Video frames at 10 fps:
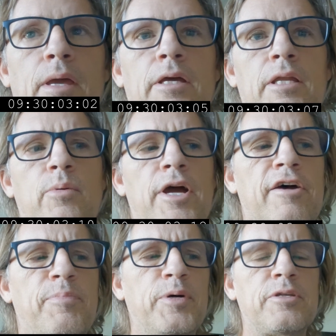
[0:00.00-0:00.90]
anyway,
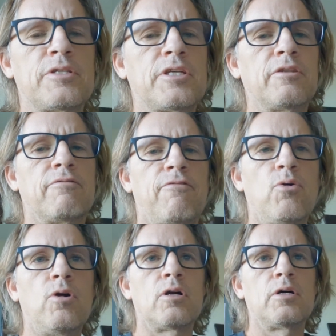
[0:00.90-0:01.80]
I've put this in the
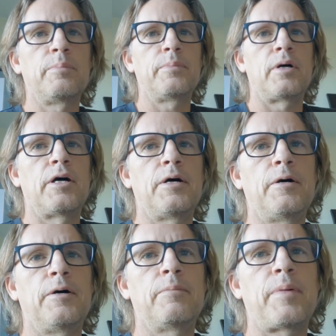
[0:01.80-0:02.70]
forum.
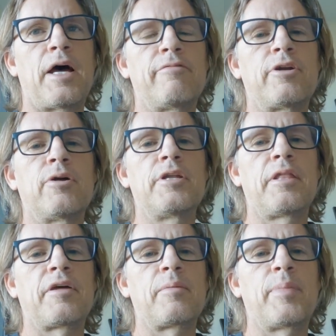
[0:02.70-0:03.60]
I haven't heard
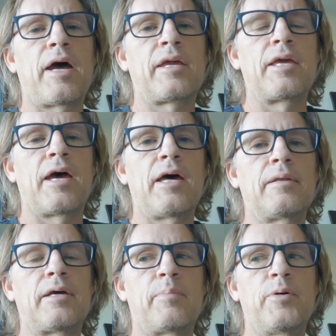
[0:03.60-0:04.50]
anything back
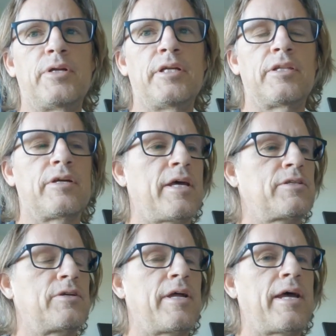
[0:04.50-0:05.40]
yet. I put it in there
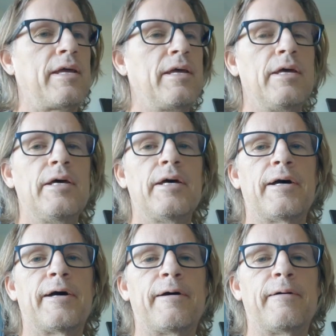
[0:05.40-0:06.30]
yesterday.
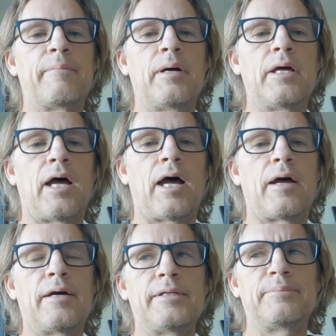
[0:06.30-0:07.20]

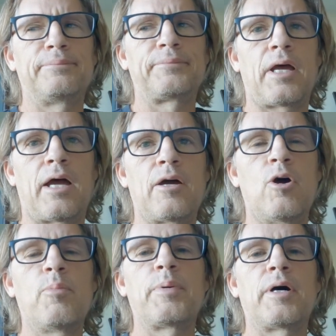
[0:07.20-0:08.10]
I
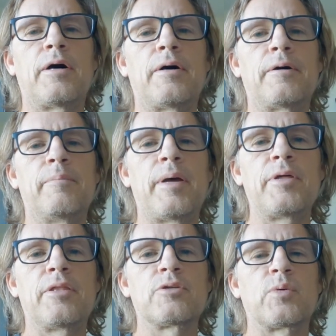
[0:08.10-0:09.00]
hope
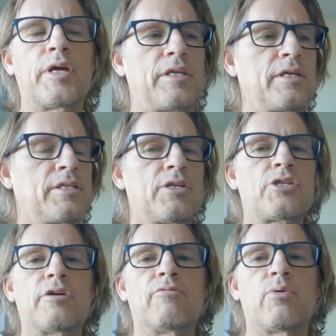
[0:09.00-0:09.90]
maybe this will get the
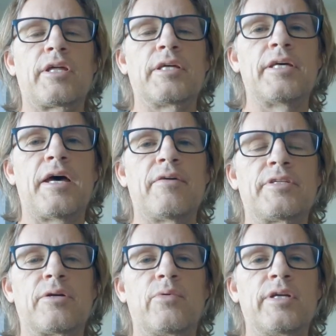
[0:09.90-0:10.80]
attention of one of the devs
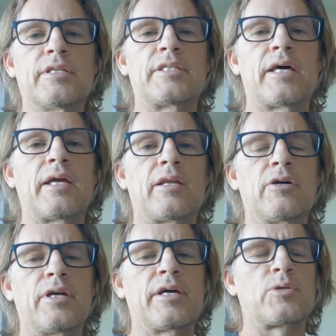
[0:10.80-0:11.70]
at ReelSteady. I know
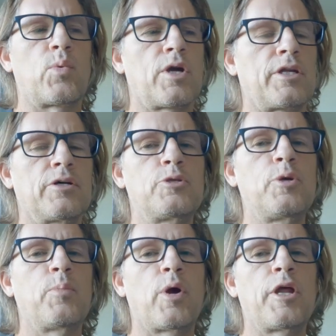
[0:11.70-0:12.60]
you guys are working on
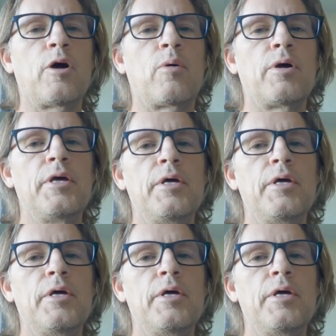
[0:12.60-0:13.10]
2.0,